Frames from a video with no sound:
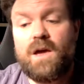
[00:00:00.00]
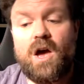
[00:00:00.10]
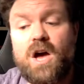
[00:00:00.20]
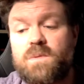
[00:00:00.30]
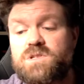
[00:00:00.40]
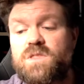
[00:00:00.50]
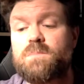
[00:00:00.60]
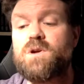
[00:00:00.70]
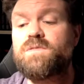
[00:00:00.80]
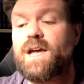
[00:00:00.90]
Herc was on the
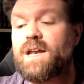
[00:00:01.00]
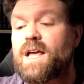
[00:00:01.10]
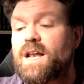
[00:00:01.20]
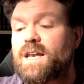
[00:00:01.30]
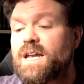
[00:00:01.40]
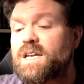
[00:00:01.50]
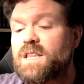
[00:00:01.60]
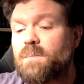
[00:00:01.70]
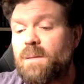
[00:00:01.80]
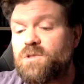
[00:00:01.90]
move again, leading
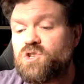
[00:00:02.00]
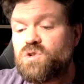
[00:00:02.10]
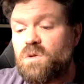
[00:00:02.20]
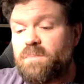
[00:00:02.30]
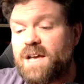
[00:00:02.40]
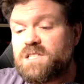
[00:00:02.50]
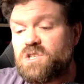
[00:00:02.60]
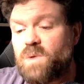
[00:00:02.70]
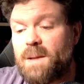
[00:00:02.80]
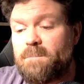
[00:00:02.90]
them up the short
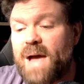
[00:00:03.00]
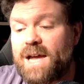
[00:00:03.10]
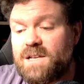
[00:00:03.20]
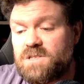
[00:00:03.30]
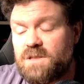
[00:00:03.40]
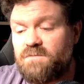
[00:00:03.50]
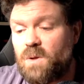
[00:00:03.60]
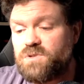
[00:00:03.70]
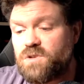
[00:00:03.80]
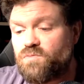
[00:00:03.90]
passageway and back into the
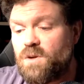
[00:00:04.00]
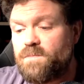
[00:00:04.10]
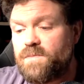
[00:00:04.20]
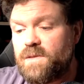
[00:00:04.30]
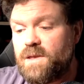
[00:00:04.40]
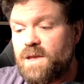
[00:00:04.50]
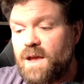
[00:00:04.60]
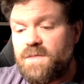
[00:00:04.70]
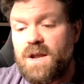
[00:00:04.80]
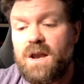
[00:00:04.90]
vaulted room.
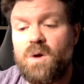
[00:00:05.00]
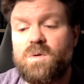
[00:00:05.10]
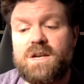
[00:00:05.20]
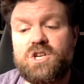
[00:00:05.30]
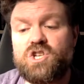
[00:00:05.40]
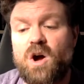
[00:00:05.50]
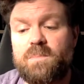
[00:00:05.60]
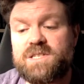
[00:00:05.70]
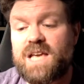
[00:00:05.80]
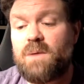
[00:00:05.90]
The lonely
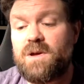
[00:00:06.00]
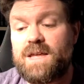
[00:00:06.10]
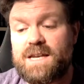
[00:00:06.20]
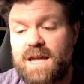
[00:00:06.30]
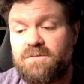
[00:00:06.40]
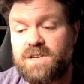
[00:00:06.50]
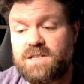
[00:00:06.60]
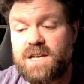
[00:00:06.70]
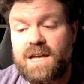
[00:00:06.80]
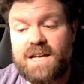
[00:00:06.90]
shop sat where they'd left
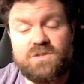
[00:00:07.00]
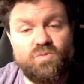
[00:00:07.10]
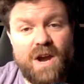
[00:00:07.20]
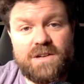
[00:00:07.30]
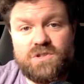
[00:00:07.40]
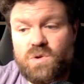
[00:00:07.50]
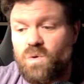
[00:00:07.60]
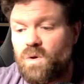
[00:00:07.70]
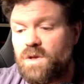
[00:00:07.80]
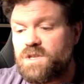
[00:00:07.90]
it, its red
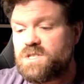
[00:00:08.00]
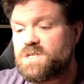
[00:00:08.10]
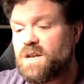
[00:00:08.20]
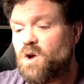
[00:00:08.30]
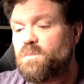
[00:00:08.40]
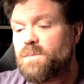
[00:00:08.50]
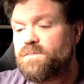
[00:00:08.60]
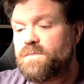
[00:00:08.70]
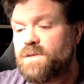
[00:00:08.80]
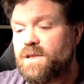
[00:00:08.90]
door still open.
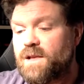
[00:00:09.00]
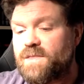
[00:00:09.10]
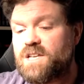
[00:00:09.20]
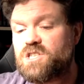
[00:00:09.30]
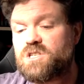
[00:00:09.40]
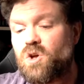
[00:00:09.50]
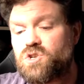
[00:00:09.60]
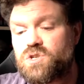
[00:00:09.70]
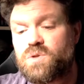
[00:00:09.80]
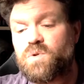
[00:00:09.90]
They
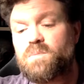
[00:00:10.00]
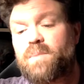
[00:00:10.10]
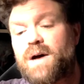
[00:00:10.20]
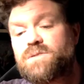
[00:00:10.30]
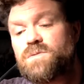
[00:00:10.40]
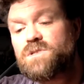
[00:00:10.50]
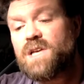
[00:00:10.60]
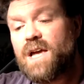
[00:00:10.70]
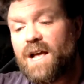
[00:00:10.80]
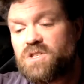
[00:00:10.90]
sloshed through puddles
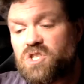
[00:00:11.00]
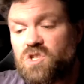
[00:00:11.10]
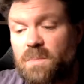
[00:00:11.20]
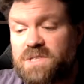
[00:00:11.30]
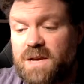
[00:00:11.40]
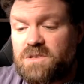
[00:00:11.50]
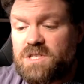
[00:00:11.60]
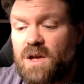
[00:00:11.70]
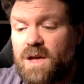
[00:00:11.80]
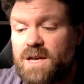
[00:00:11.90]
and stopped
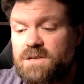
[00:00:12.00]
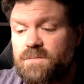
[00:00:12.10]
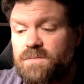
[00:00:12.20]
outside.